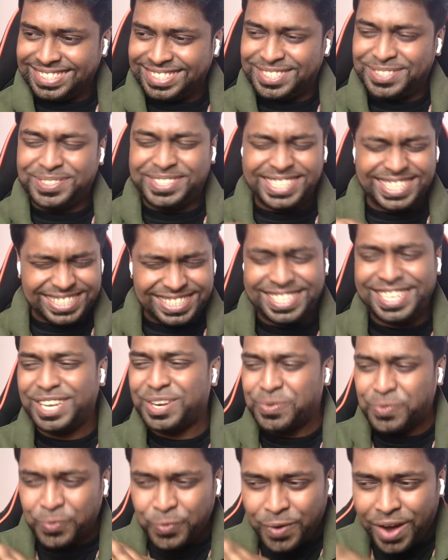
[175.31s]
You just
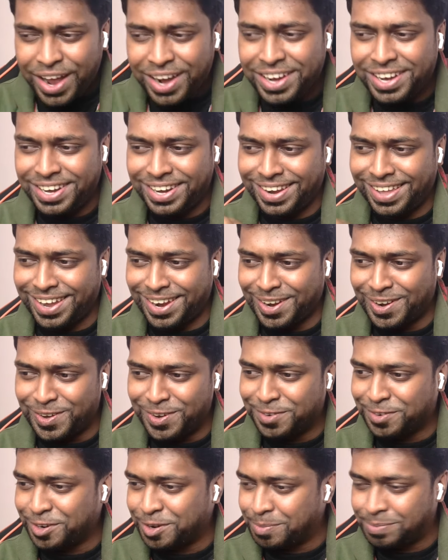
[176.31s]
need one
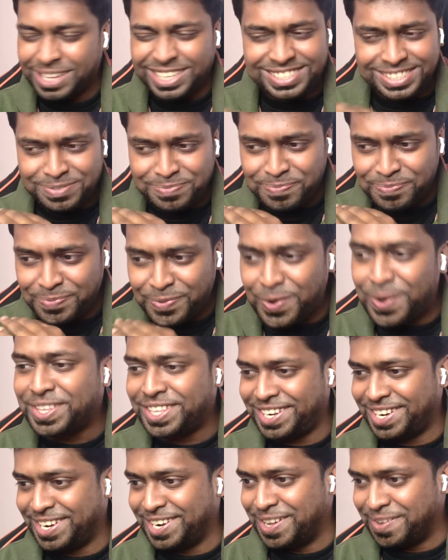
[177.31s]
dialogue run. That's more
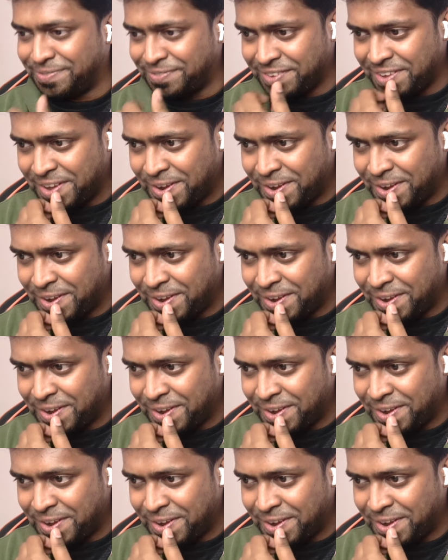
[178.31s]
than enough.